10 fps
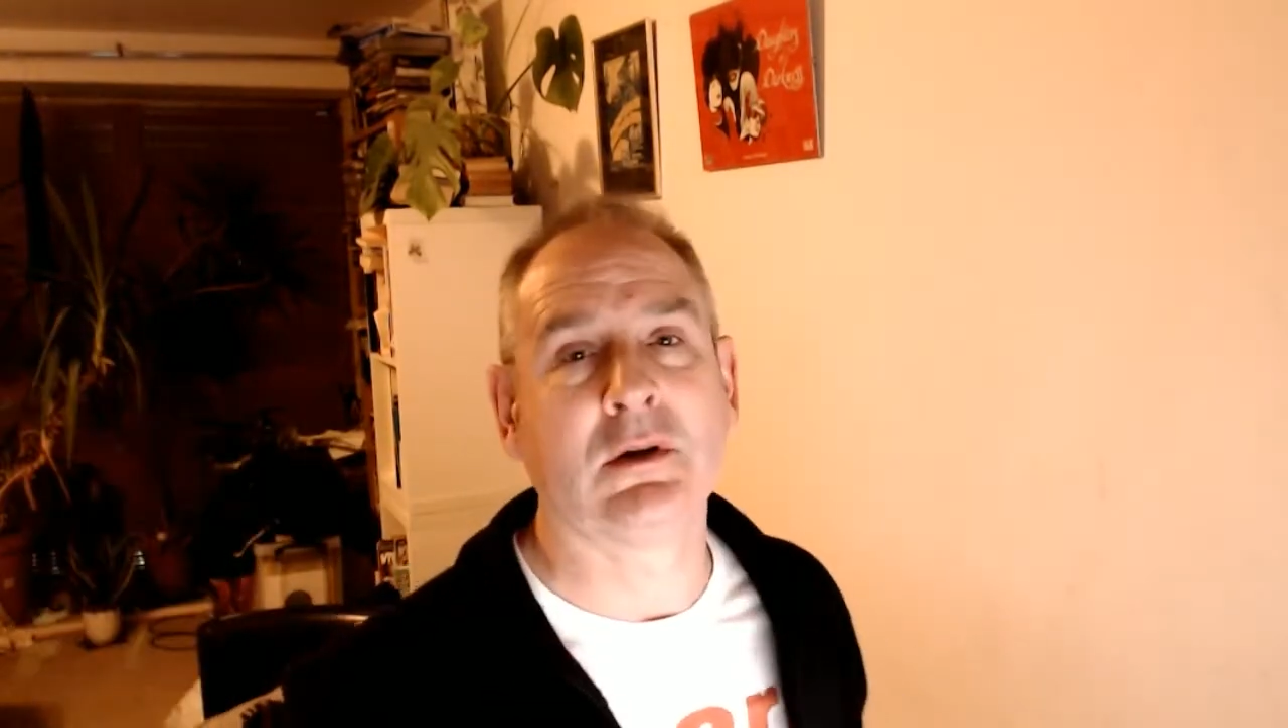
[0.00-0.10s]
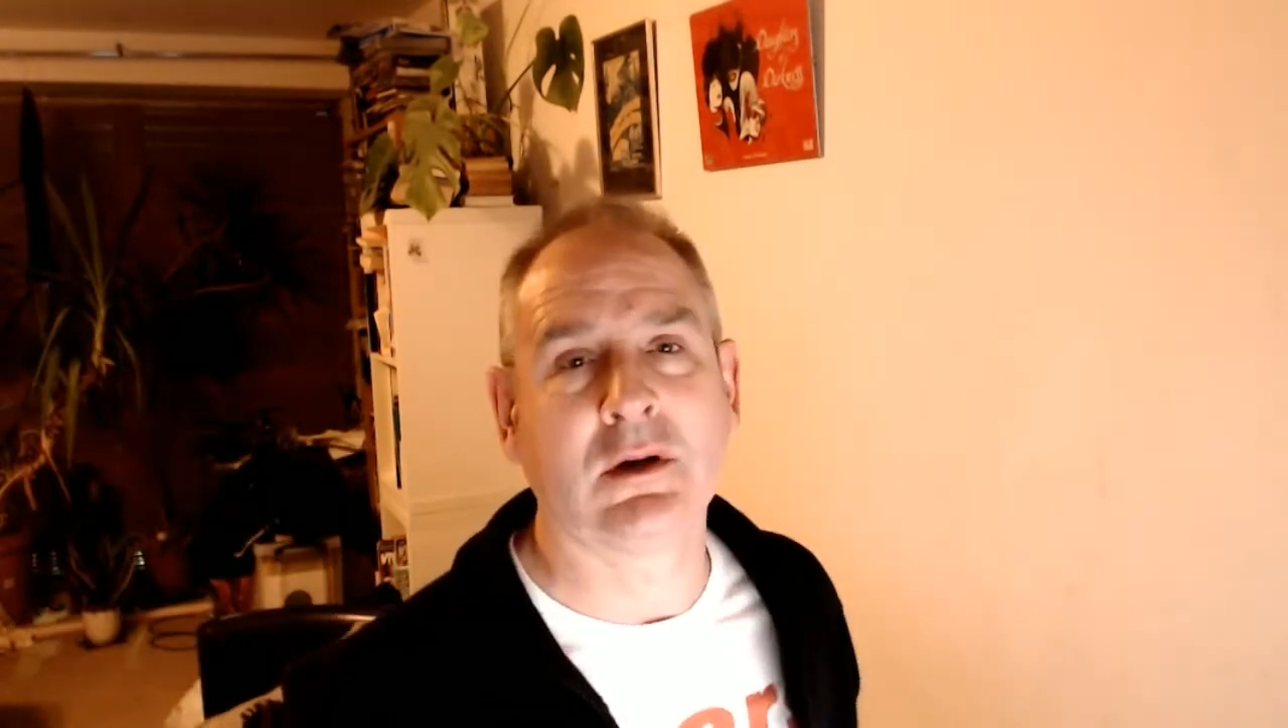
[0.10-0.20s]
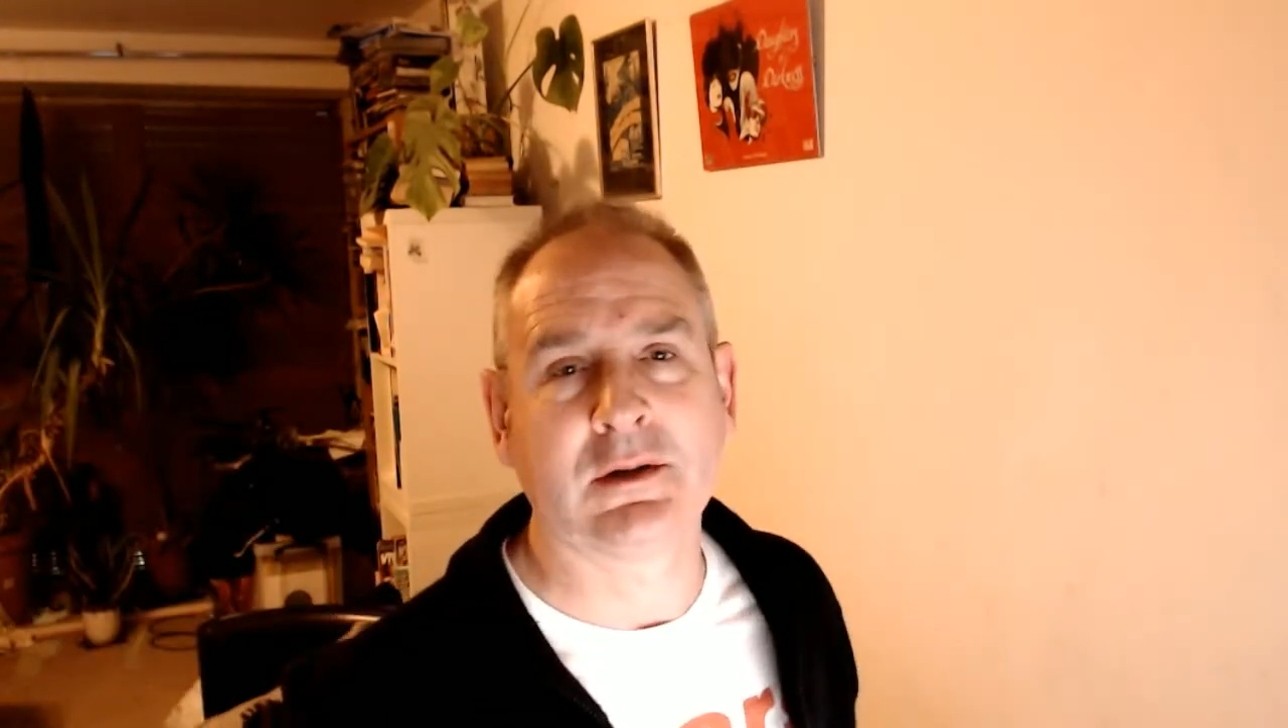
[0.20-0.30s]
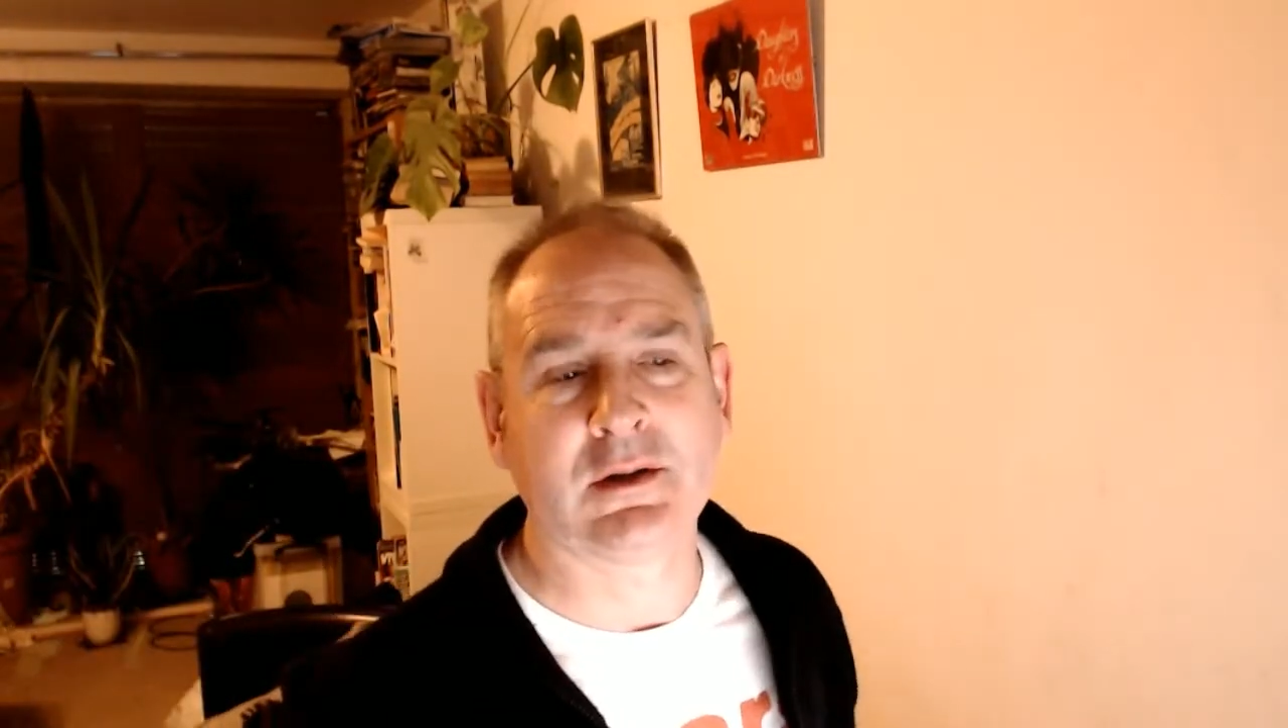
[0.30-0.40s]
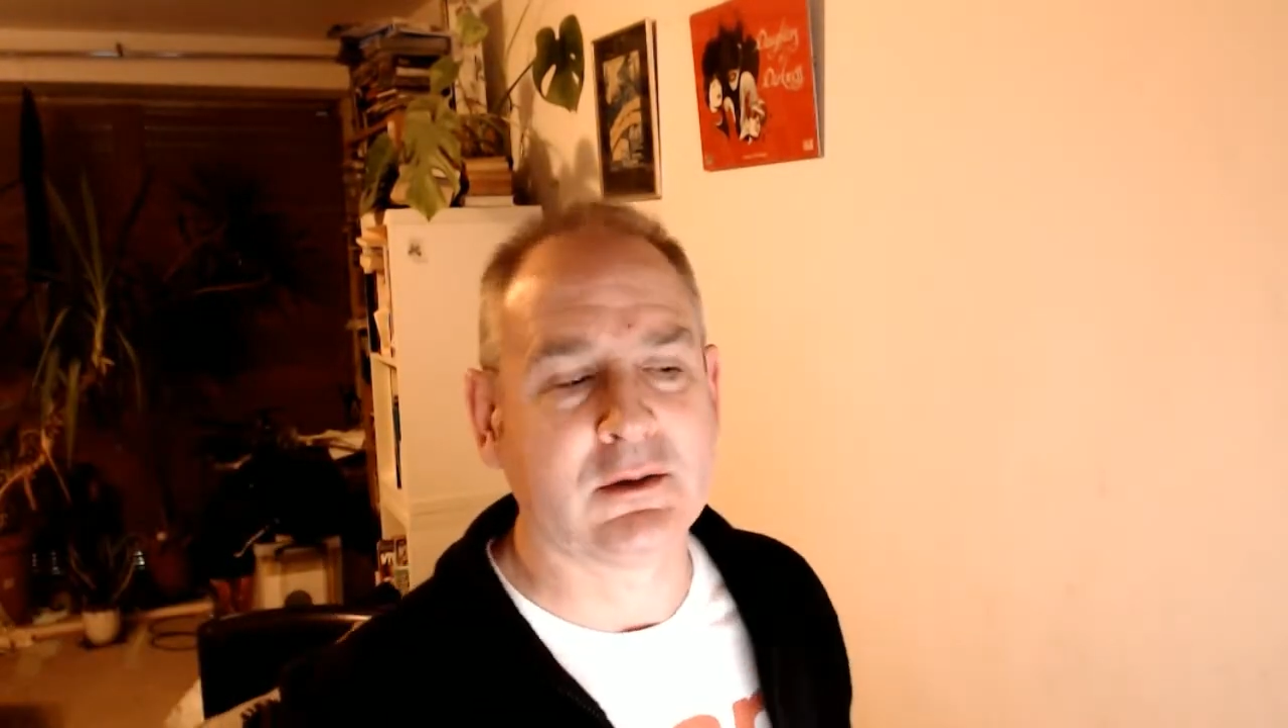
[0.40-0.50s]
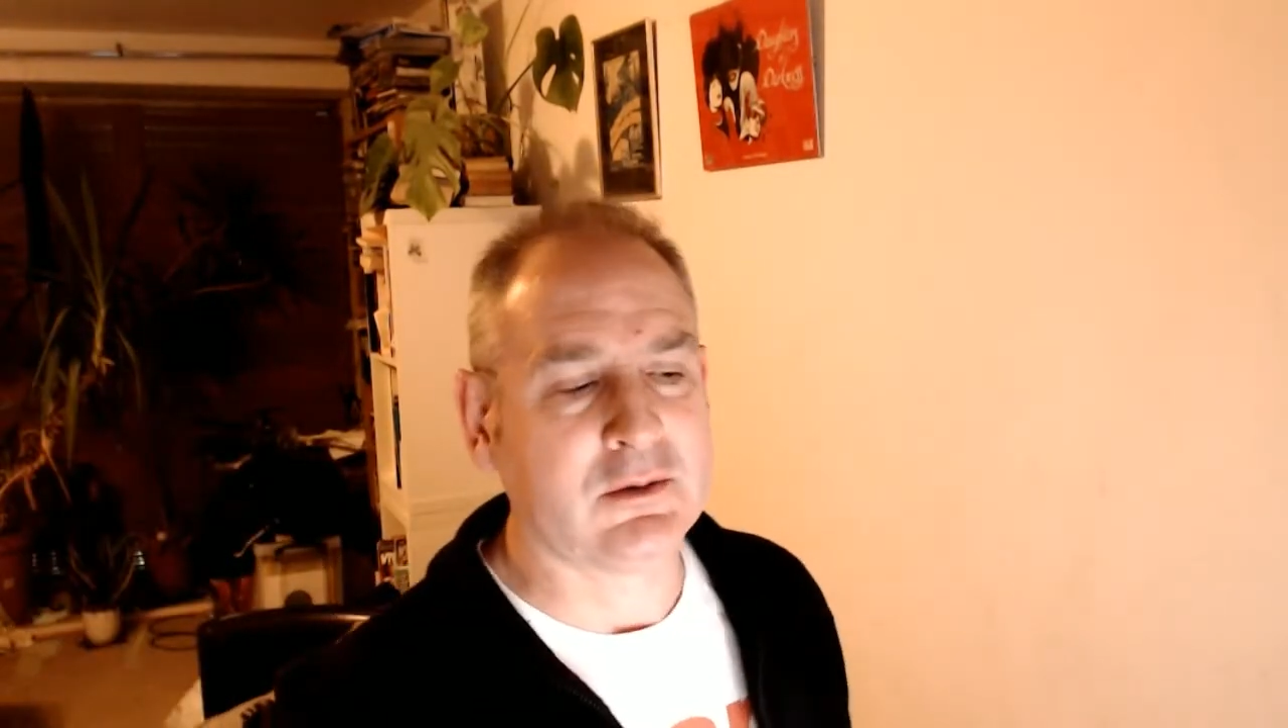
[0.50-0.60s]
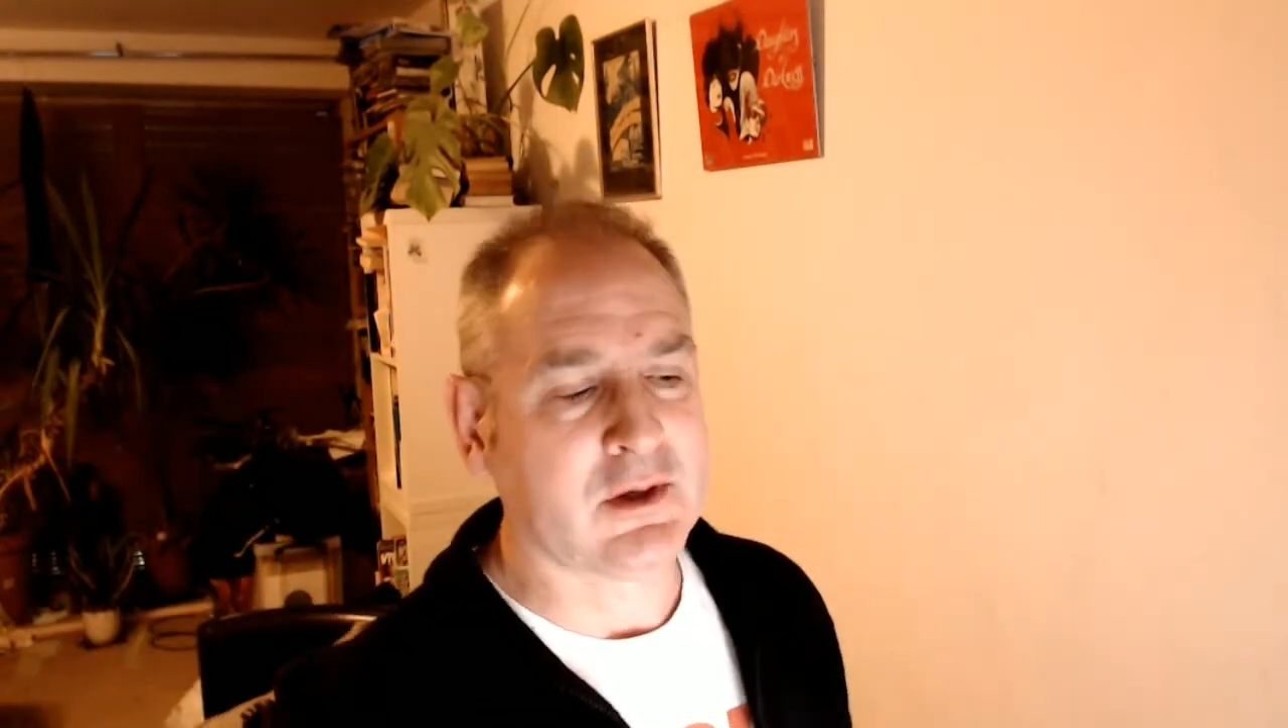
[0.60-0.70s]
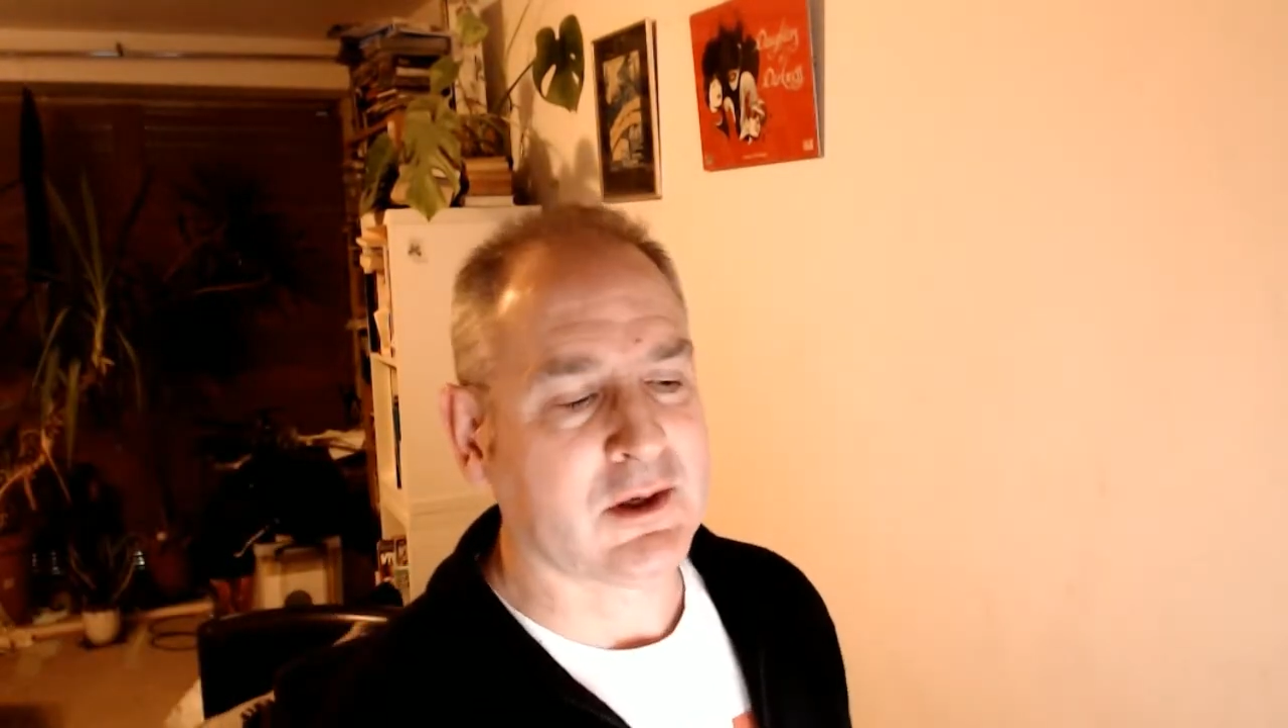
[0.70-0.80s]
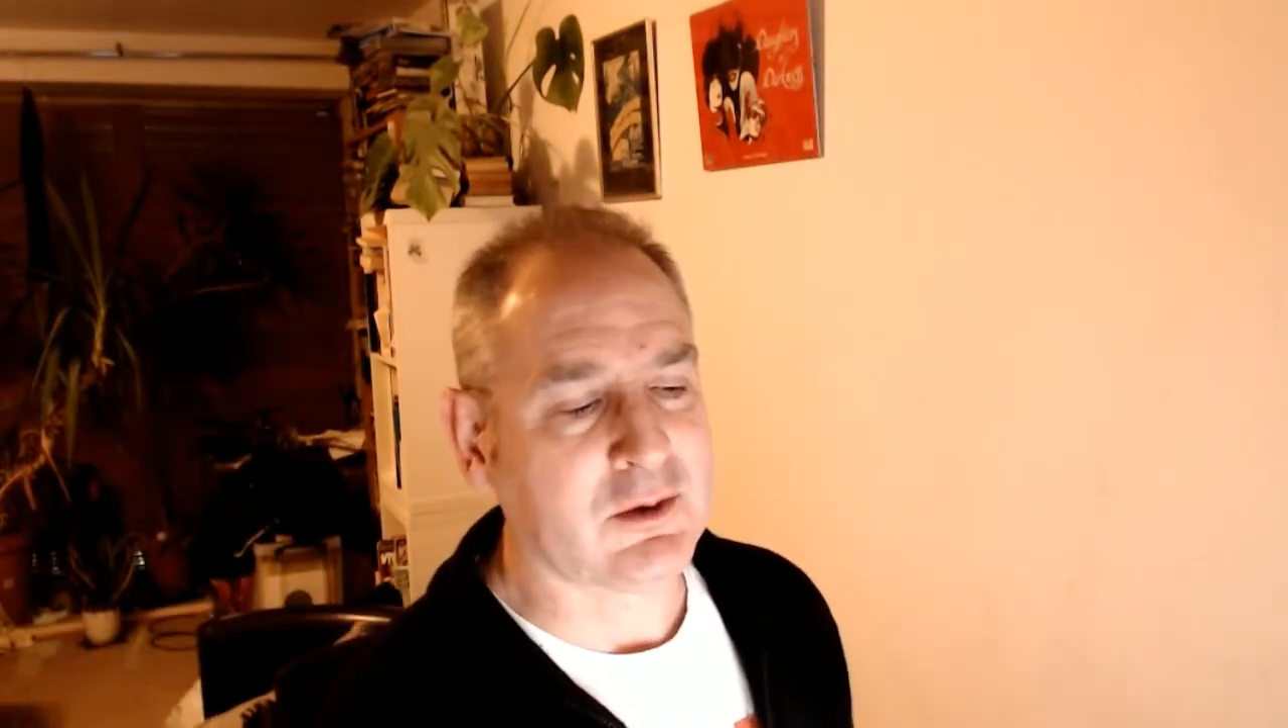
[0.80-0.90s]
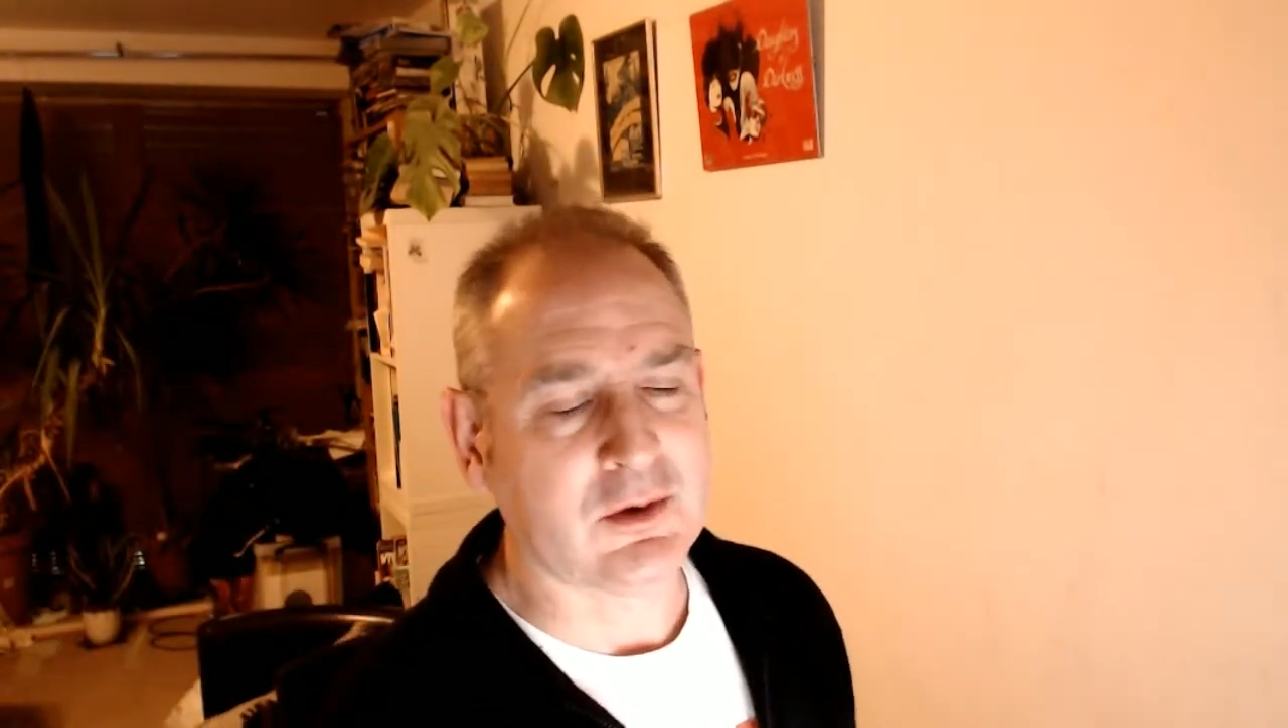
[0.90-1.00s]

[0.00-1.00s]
I don't know